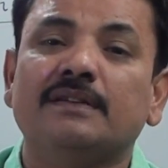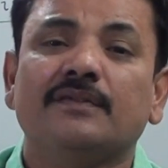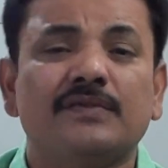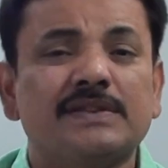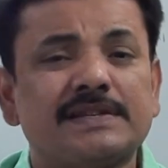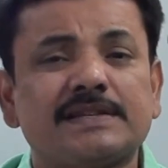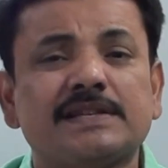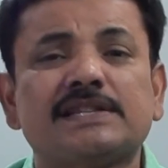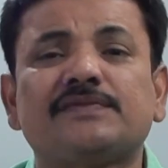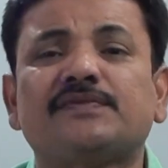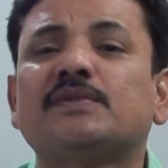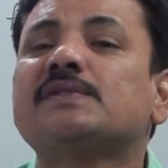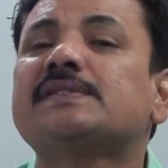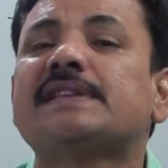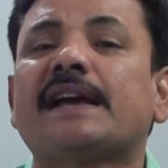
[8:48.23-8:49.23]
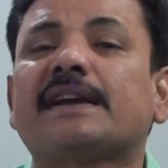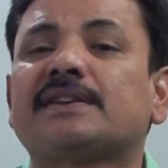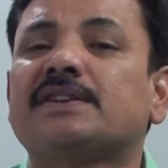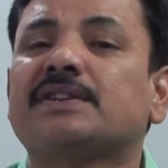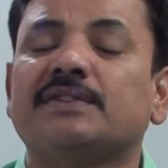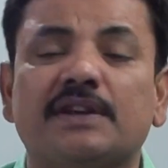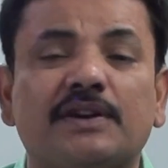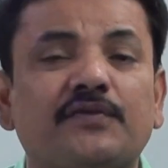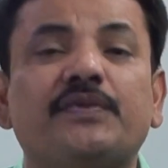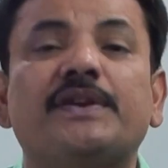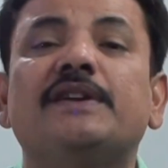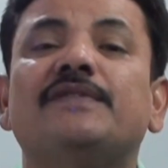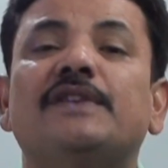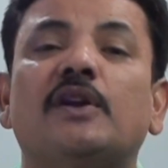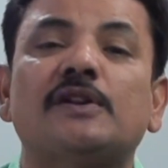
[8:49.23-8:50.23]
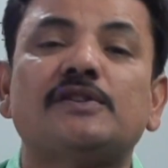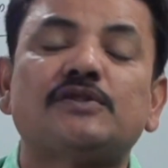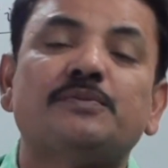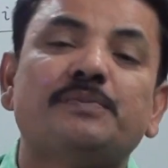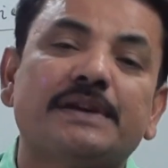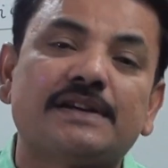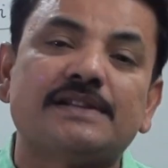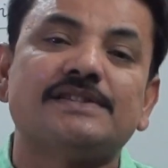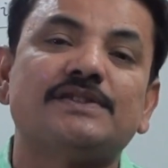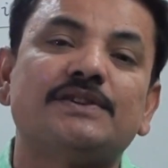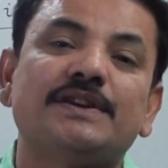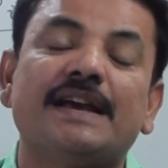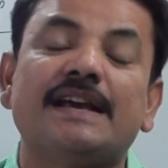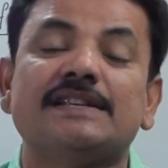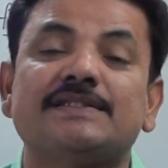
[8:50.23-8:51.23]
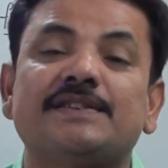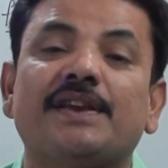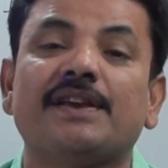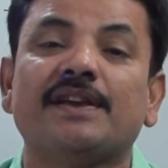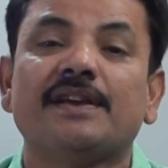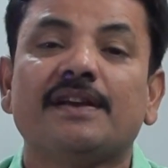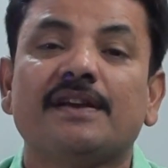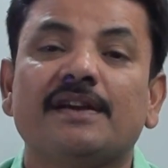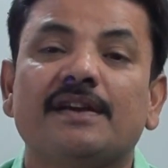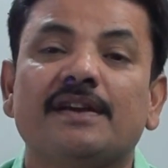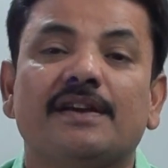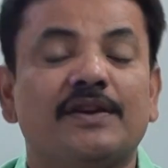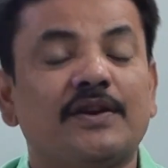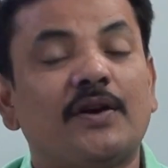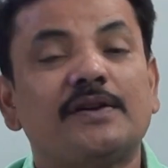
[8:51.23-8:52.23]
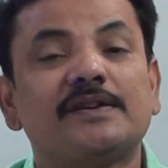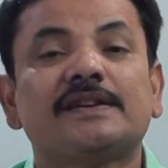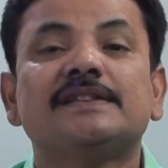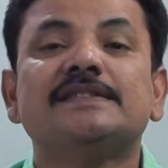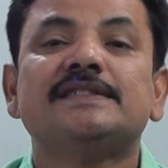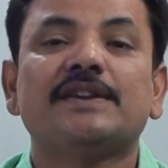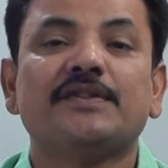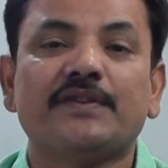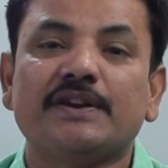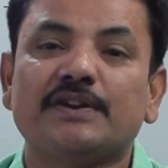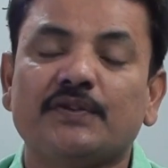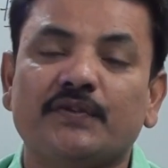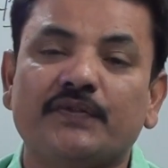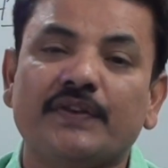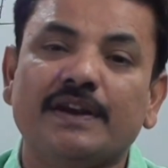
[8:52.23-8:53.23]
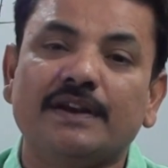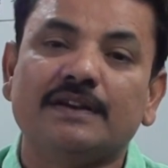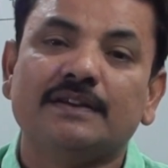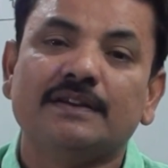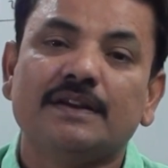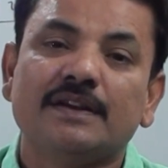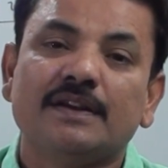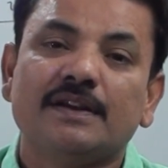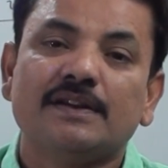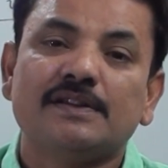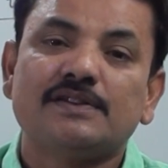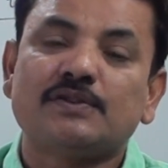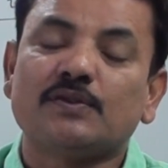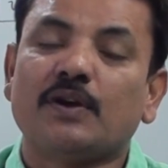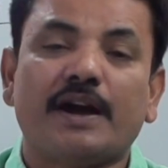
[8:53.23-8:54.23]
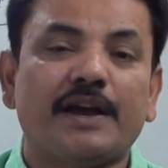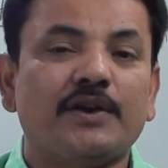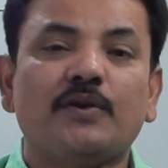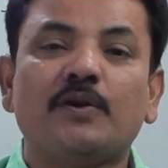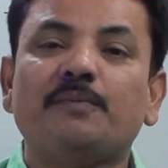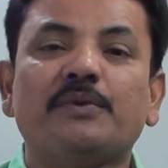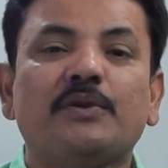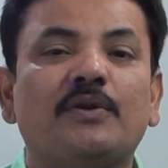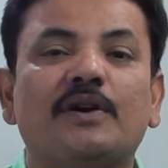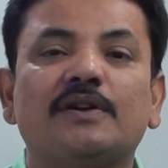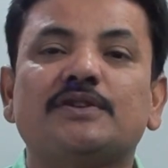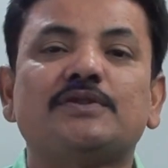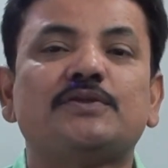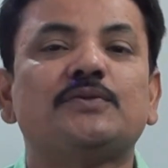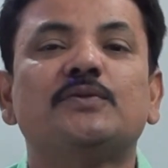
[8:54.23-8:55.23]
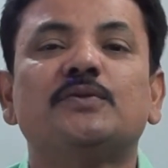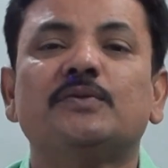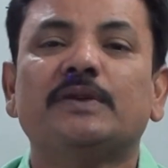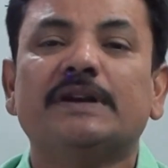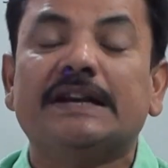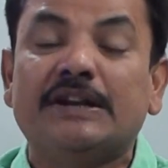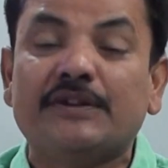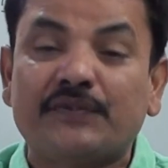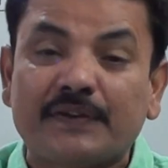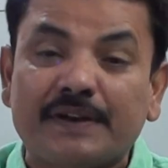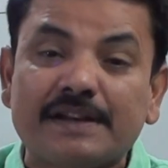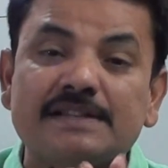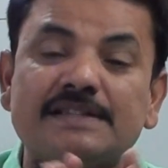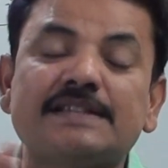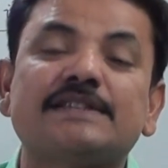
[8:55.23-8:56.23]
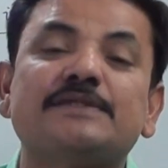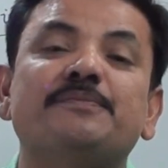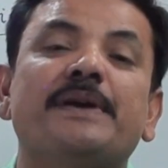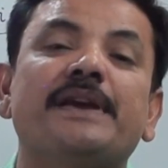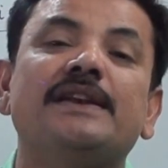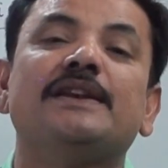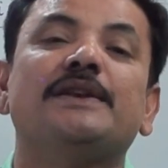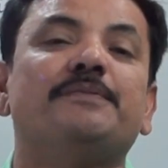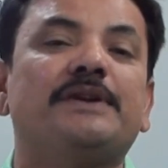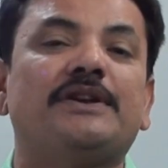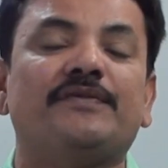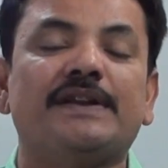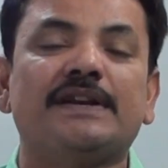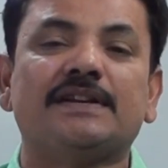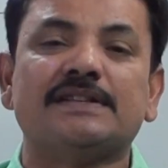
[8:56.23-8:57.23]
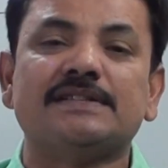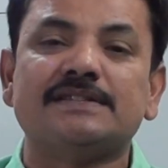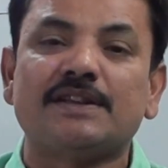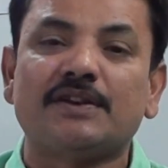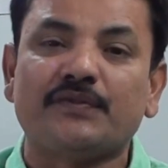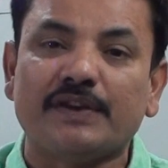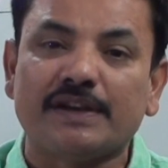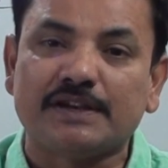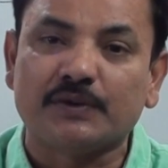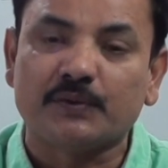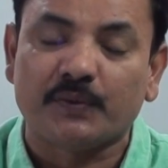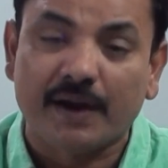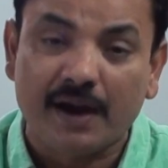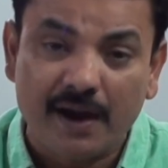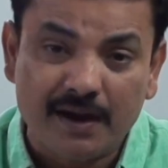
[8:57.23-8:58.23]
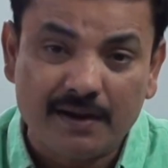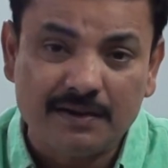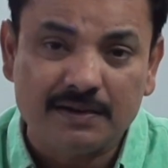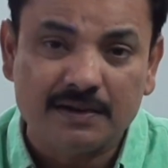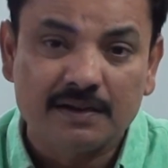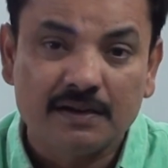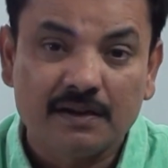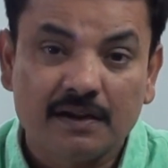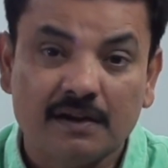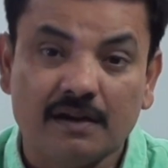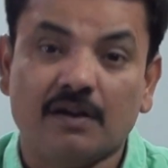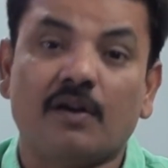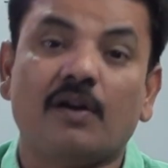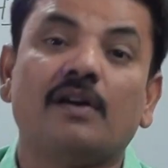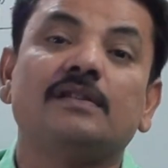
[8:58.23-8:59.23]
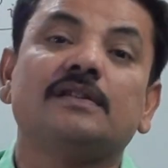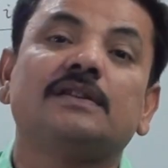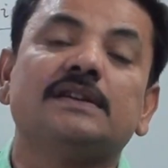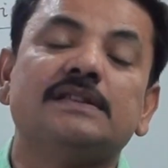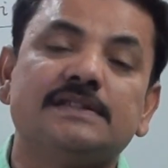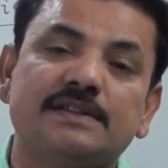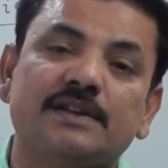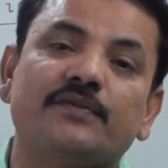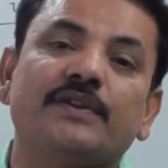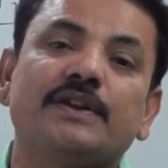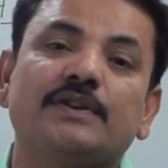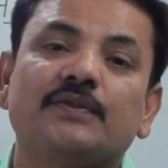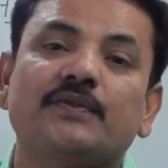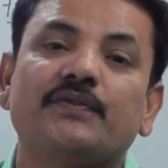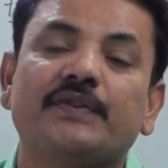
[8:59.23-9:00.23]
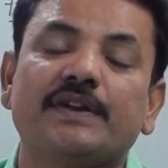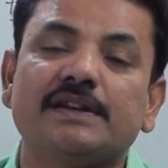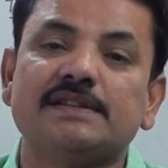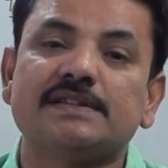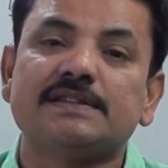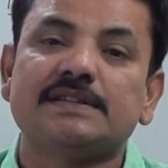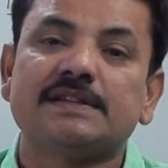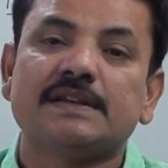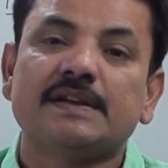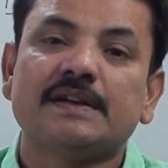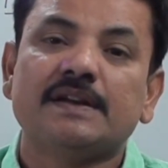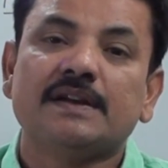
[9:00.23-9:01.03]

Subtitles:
Viscous force acting, that field will also be considered as a non-conservative field. So I hope you got two differences mainly between conservative and non-conservative fields.